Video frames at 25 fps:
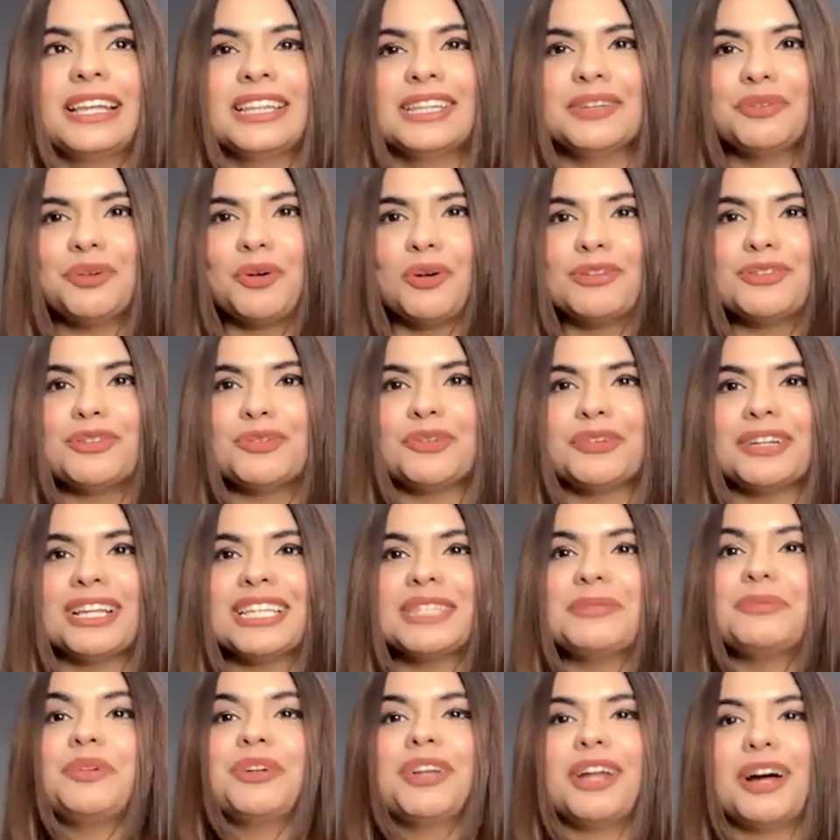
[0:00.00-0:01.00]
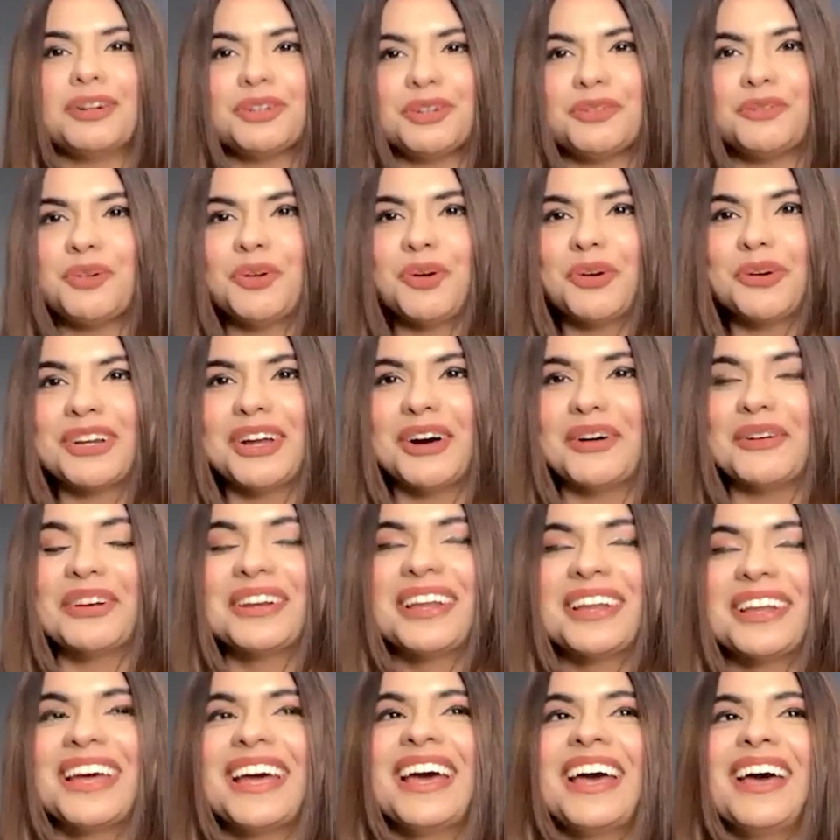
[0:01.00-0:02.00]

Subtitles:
They were also known as product of lockdown.